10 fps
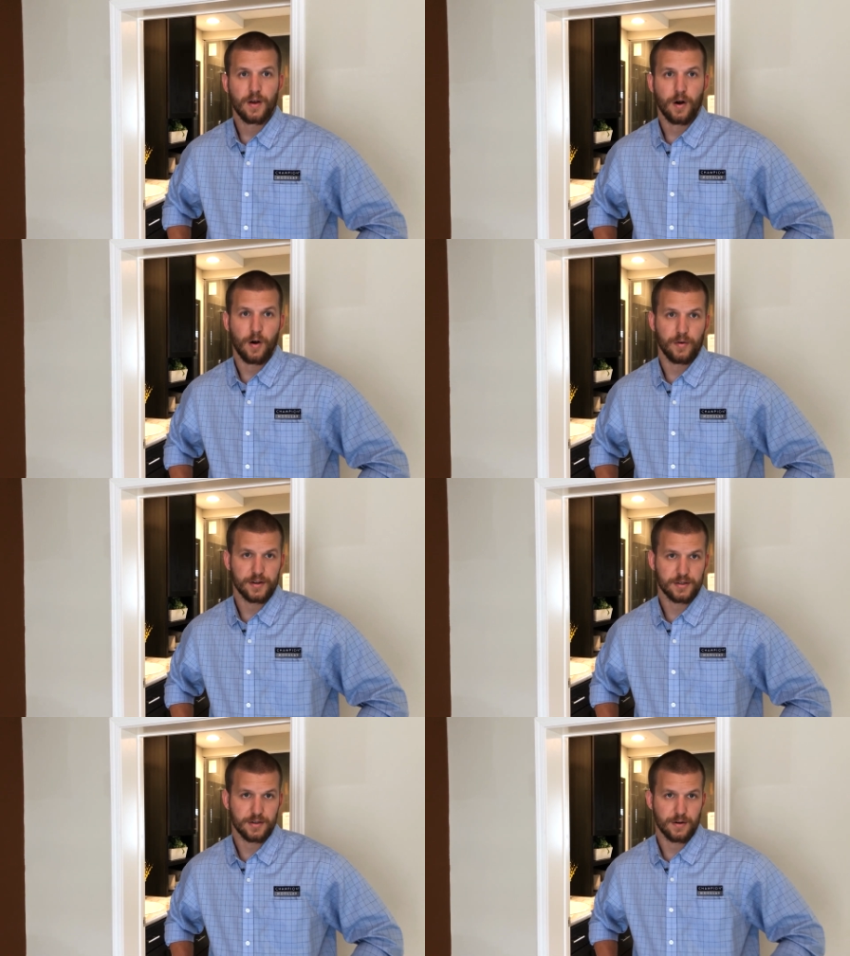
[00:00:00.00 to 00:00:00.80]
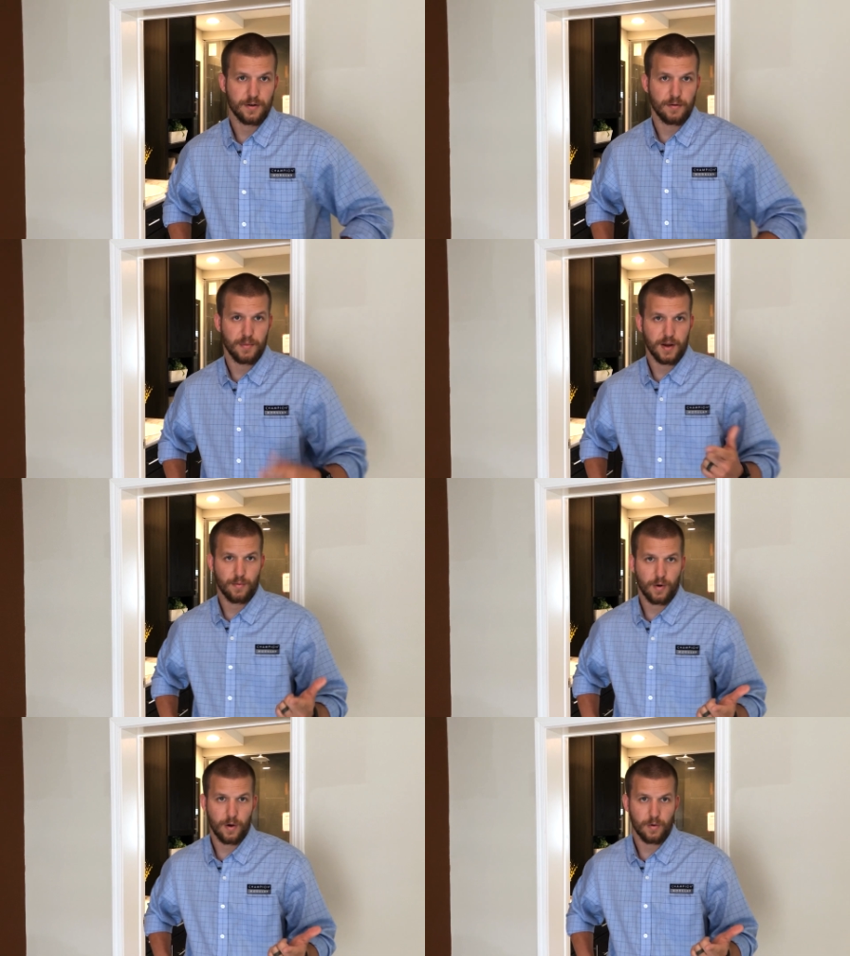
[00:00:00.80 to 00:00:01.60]
all exterior mate
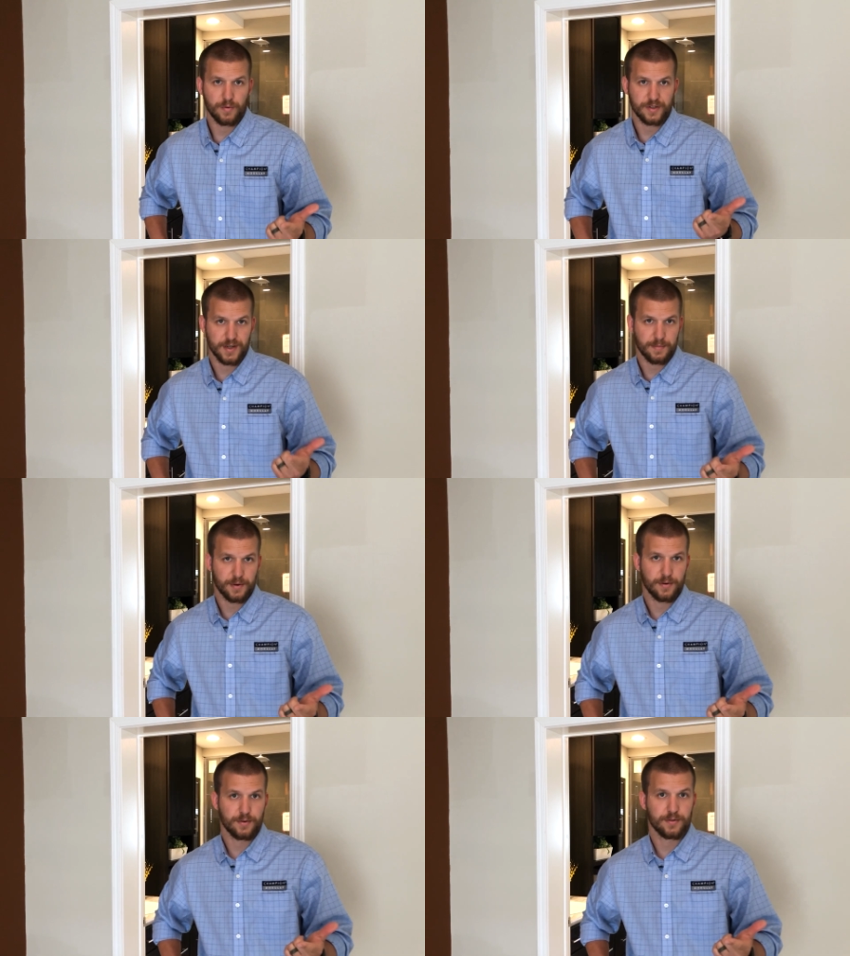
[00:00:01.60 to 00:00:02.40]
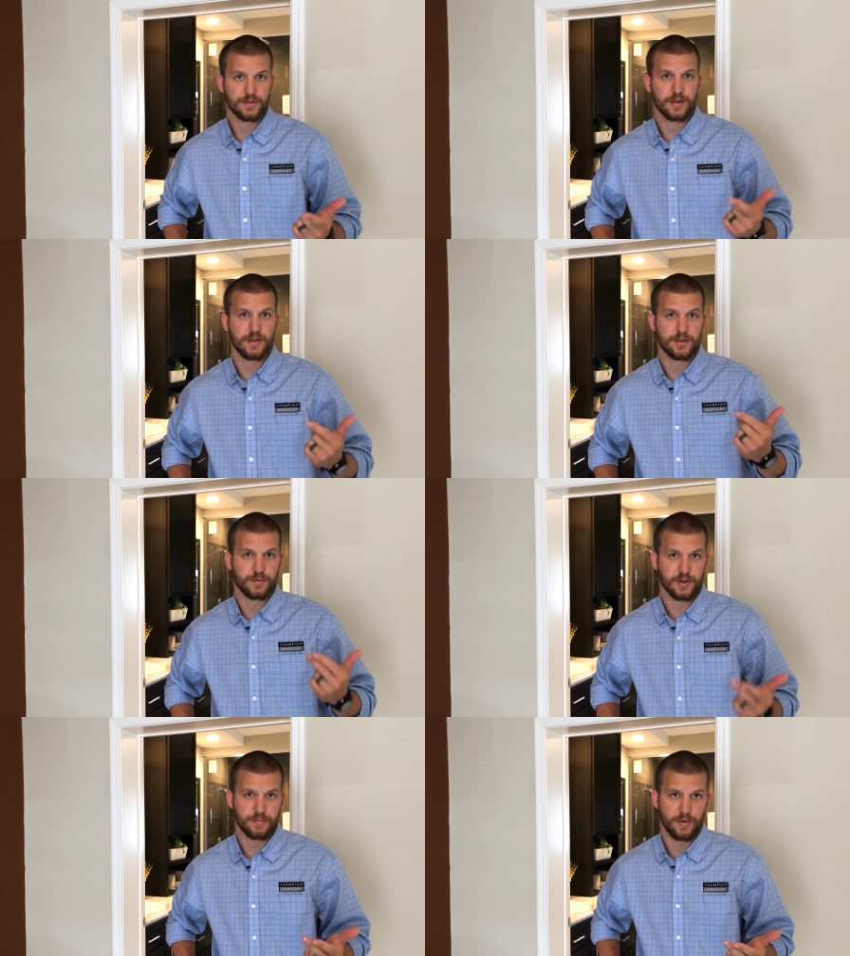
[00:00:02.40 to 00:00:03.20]
wall receptacles and
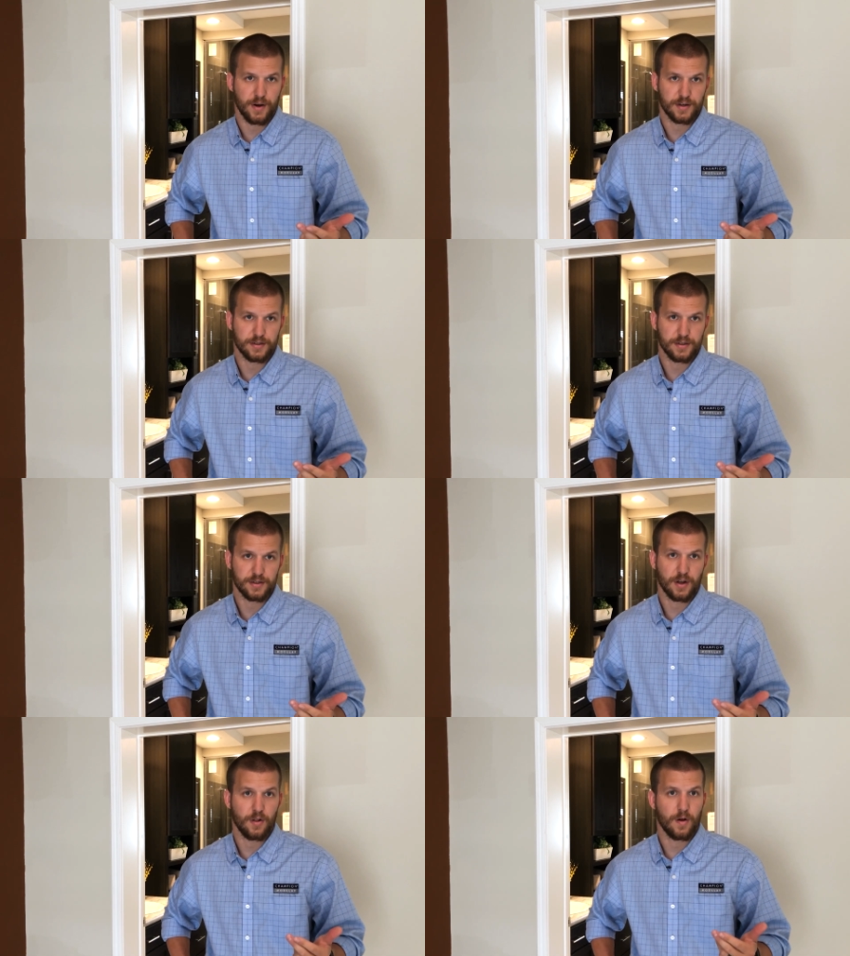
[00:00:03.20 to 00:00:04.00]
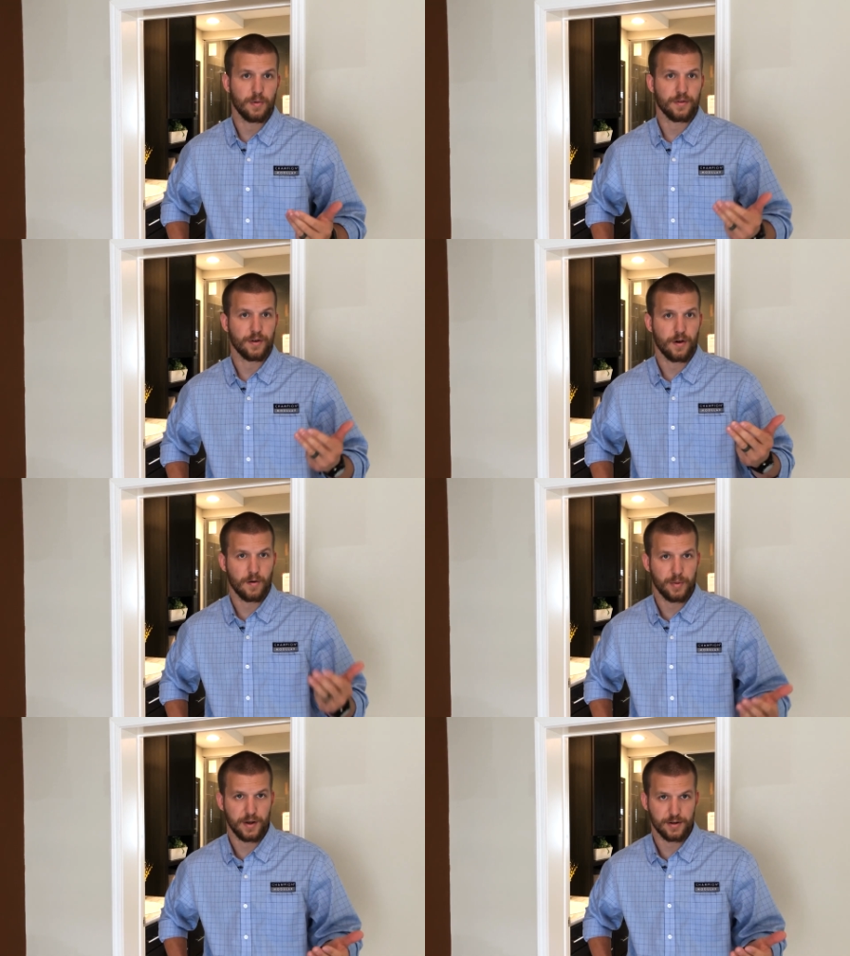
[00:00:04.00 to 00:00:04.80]
switch boxes, along with all
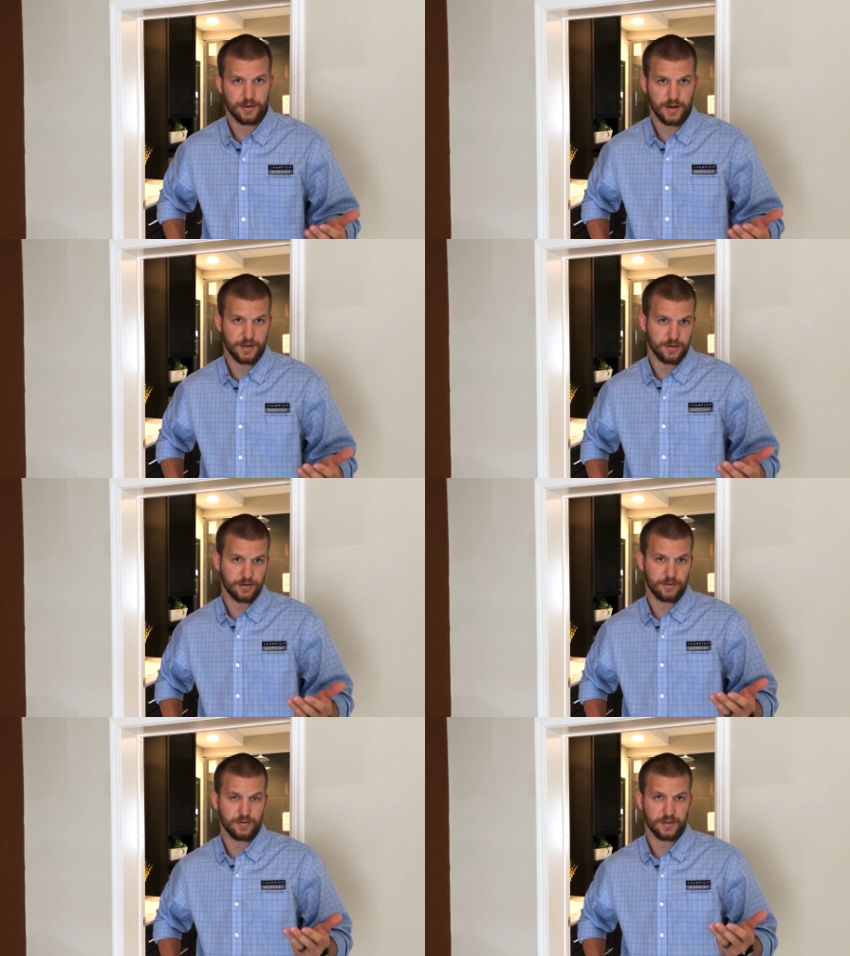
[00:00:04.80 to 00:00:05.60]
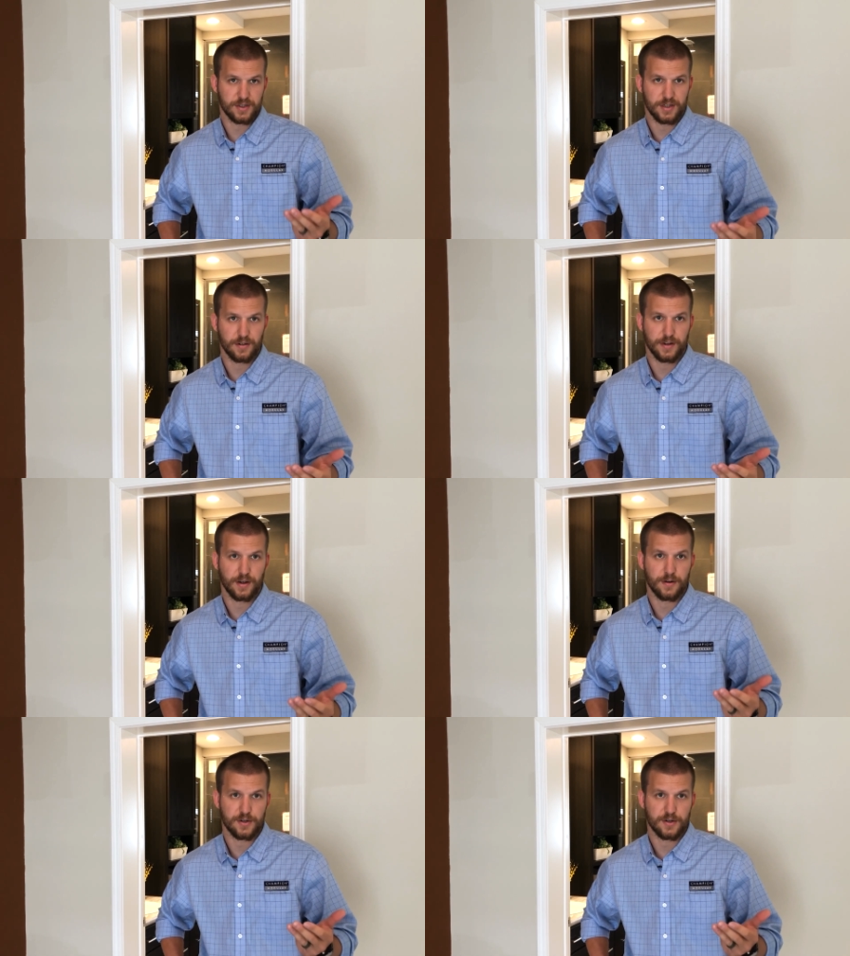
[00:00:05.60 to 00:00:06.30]
penetrations through the ceiling are